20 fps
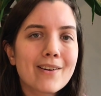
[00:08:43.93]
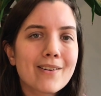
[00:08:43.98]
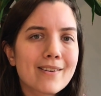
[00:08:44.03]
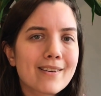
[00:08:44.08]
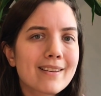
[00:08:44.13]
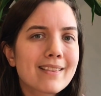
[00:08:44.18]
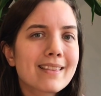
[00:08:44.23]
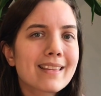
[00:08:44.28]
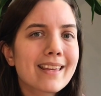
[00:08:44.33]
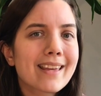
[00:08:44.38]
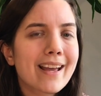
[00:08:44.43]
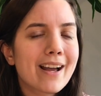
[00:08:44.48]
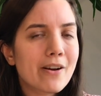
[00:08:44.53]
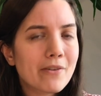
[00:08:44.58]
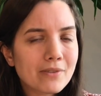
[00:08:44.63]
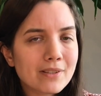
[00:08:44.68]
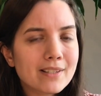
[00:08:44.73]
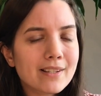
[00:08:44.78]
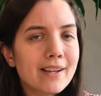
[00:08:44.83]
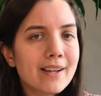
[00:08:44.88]
on the
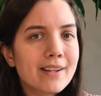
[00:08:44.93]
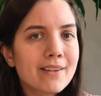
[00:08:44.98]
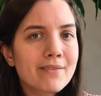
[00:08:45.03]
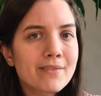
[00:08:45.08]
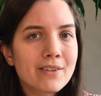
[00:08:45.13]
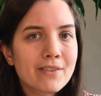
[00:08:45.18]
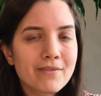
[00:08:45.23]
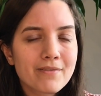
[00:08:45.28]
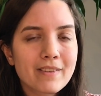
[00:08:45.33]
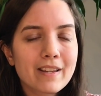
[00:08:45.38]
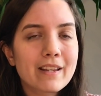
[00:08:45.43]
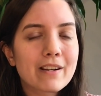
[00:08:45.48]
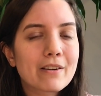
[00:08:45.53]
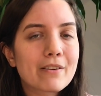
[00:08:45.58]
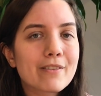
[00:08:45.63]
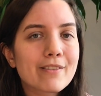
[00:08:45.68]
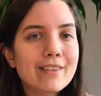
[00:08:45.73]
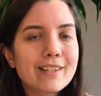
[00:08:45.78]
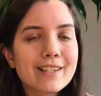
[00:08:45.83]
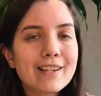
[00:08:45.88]
outside of your feet
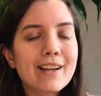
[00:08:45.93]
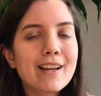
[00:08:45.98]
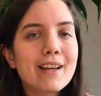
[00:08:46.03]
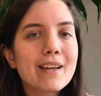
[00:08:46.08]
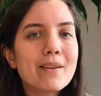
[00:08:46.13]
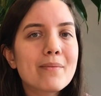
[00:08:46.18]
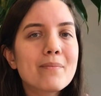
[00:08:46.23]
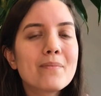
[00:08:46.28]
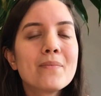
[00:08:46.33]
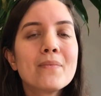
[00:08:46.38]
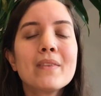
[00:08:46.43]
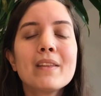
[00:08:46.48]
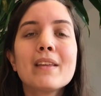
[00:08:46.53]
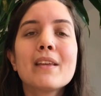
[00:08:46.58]
all the time,